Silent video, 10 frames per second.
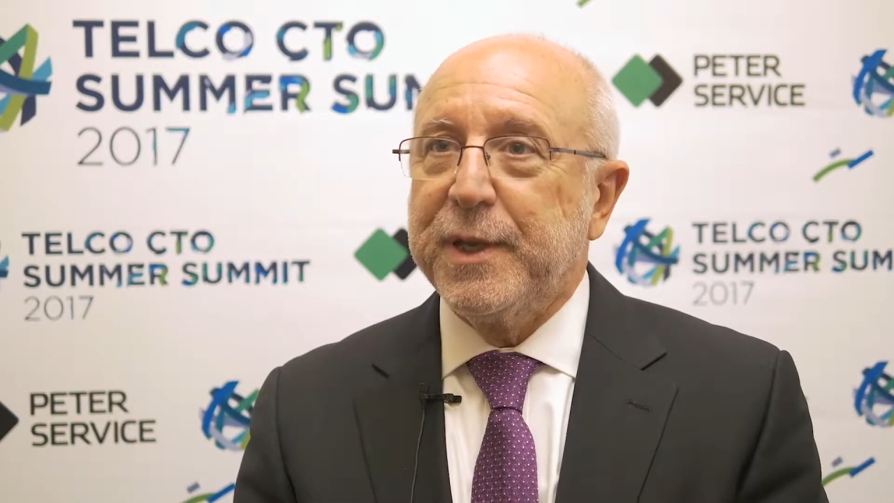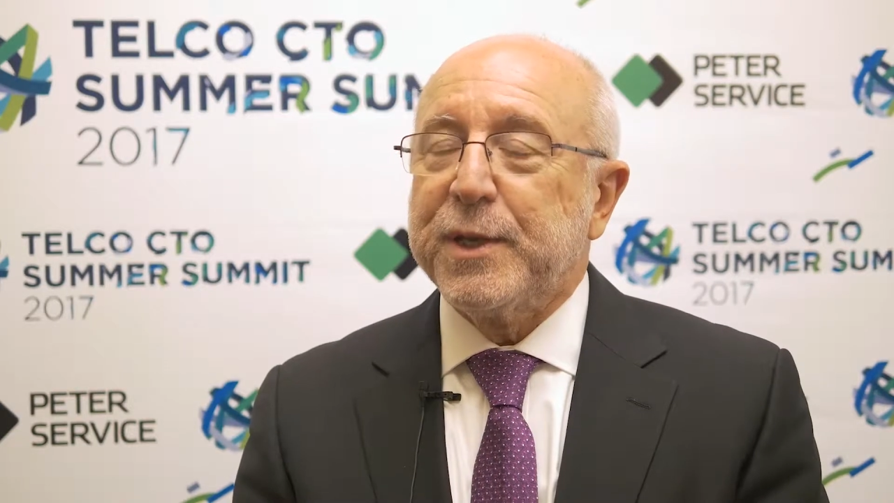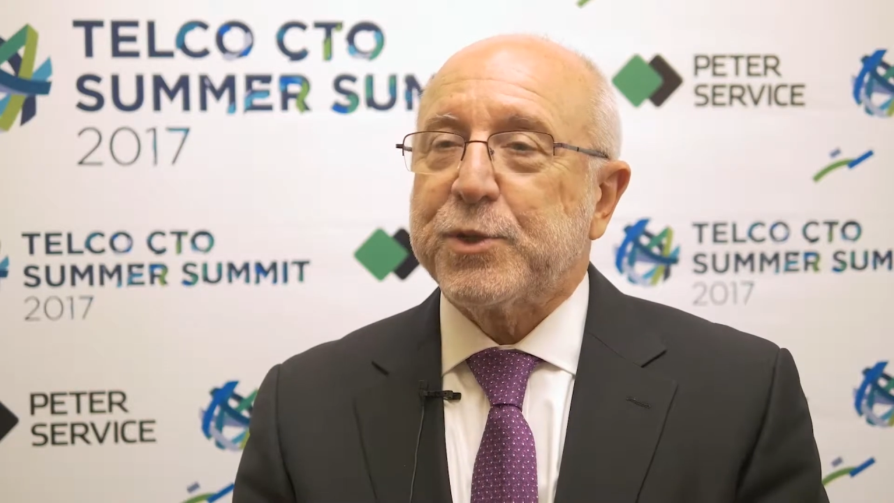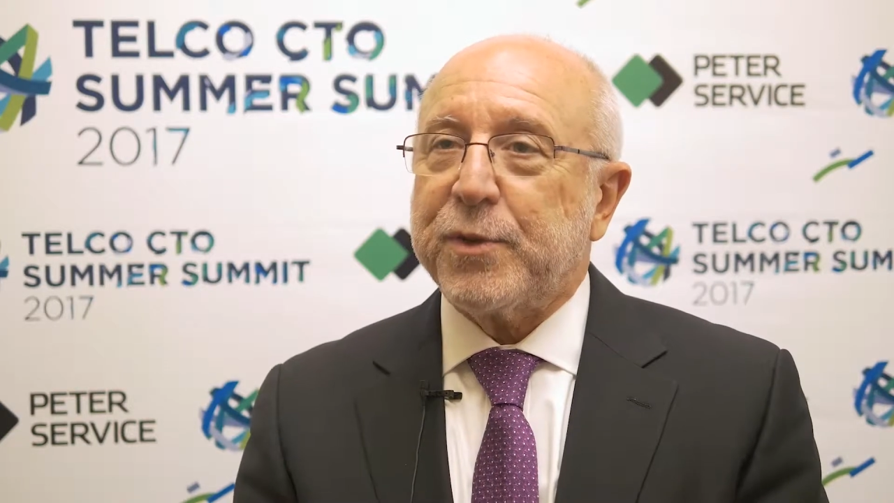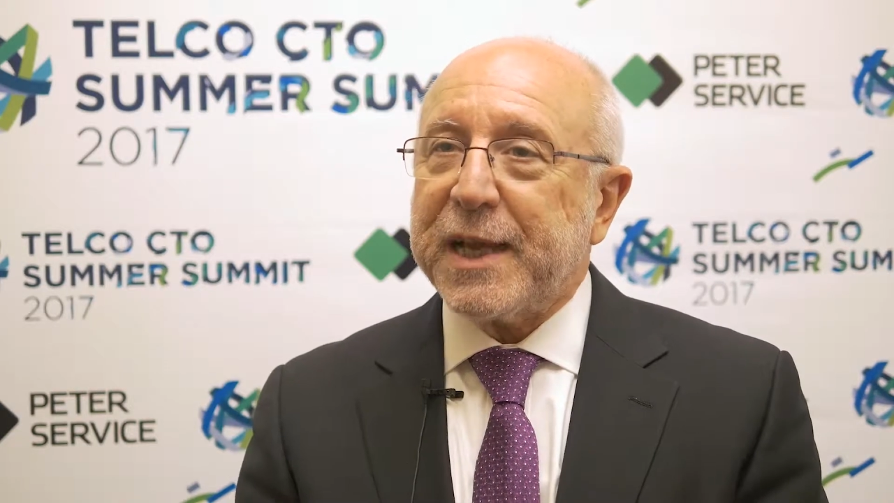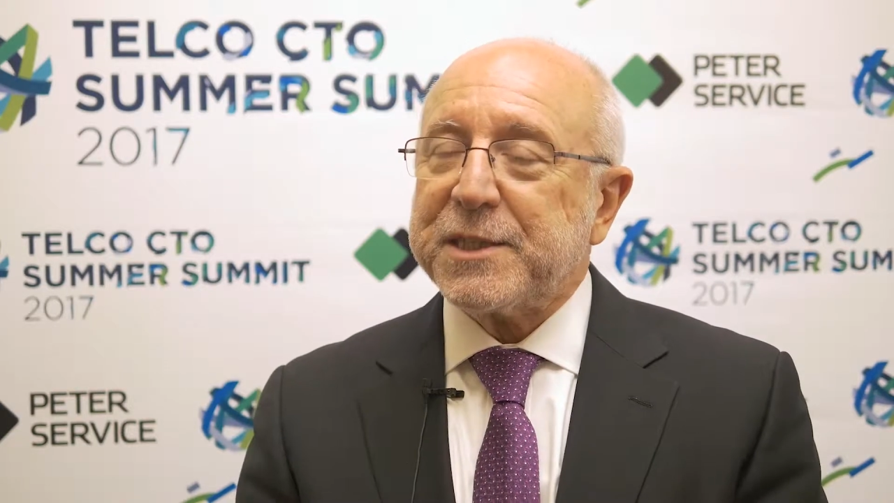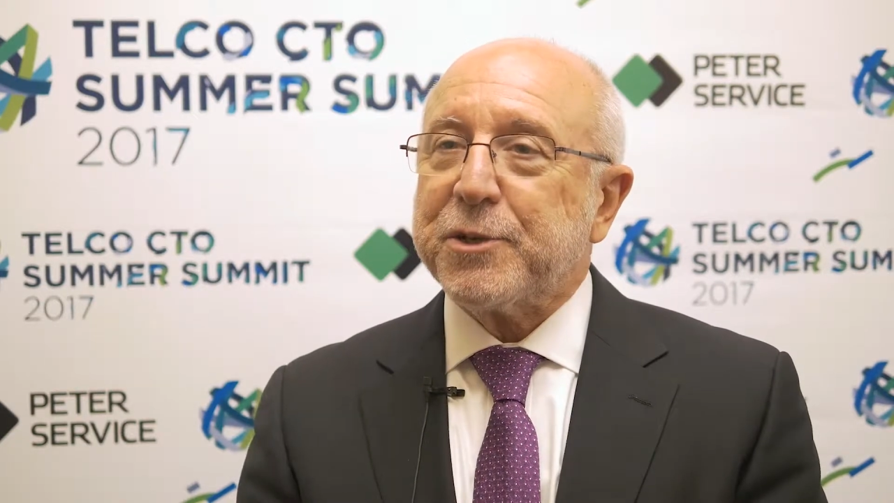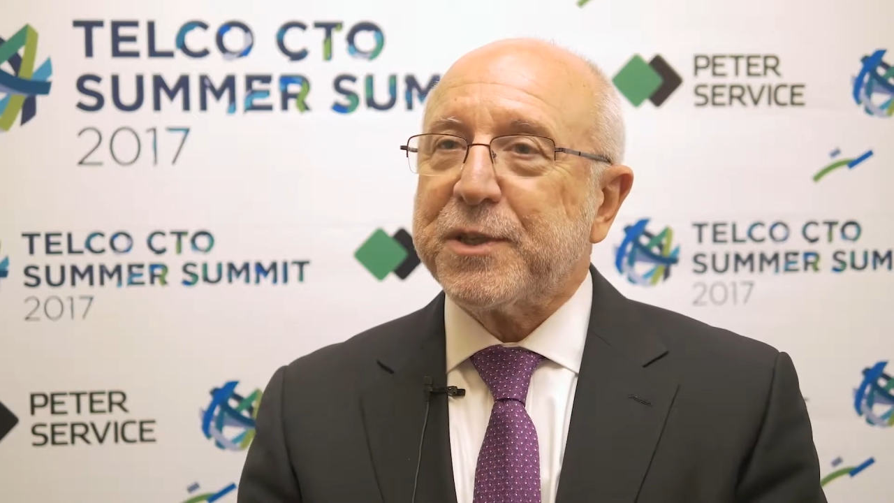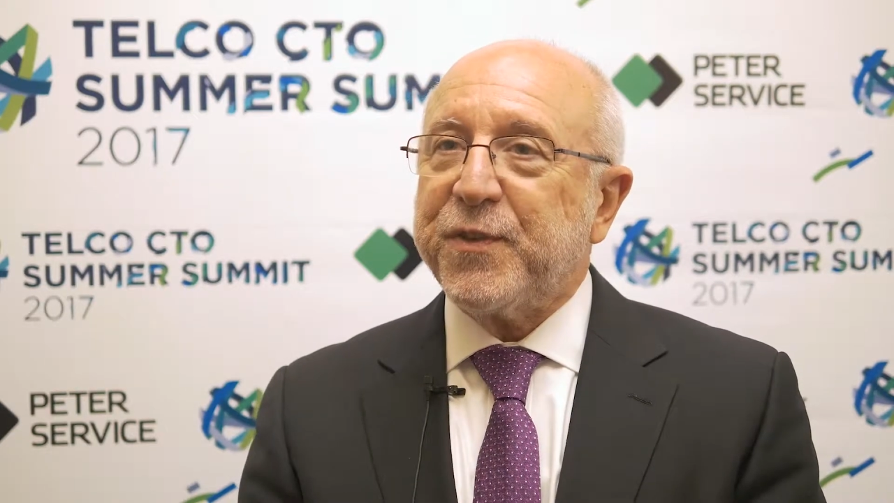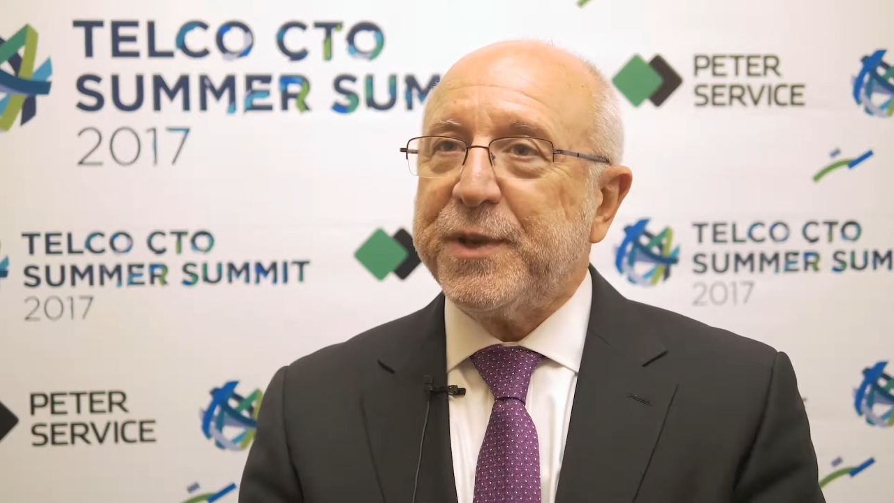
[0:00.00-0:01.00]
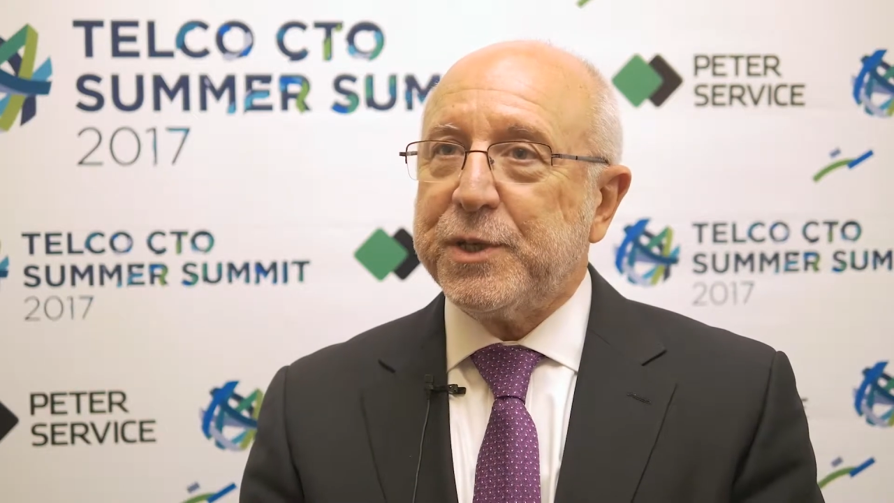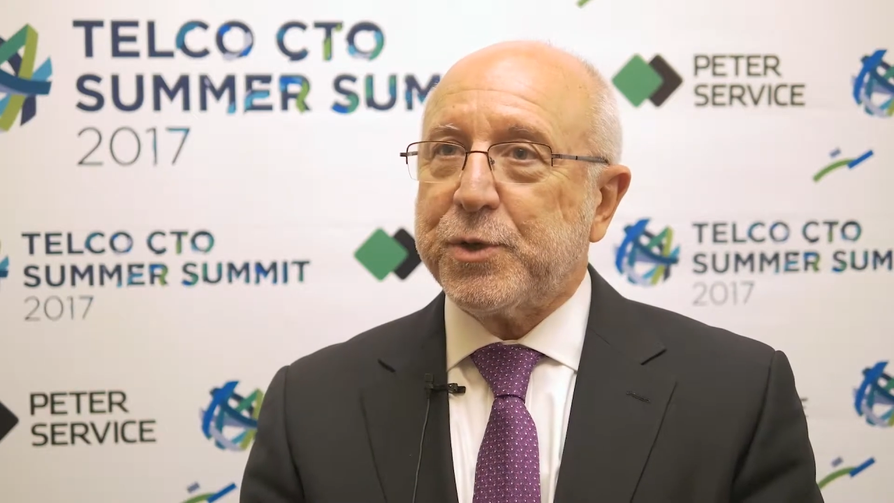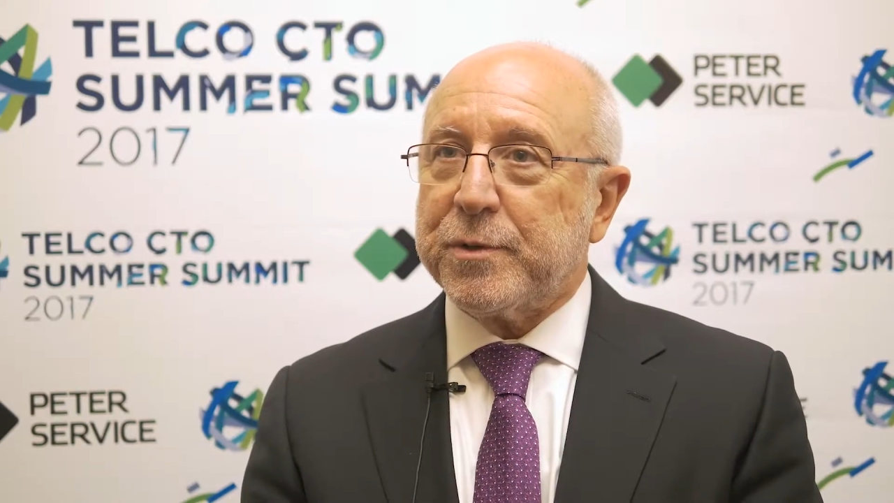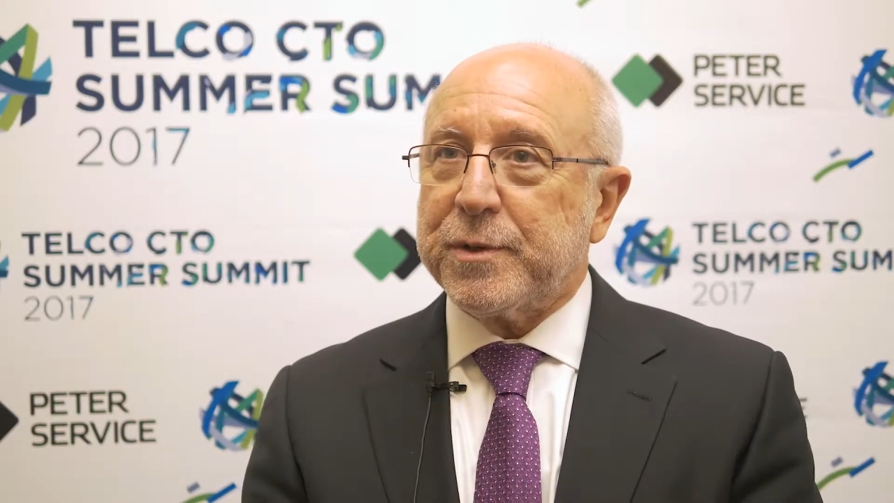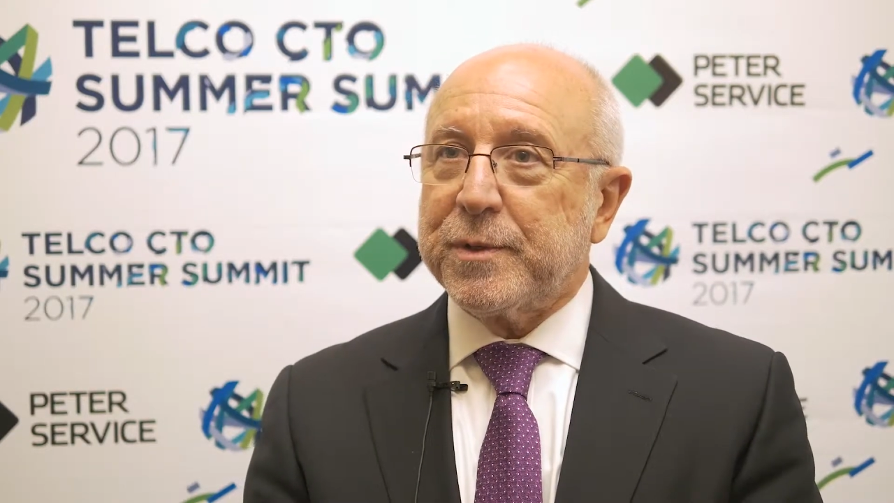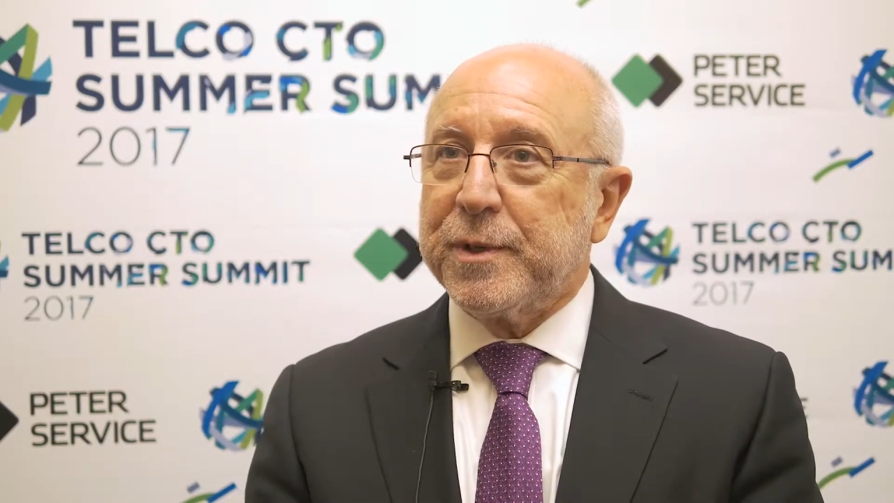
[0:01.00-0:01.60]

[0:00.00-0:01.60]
So that's our definition.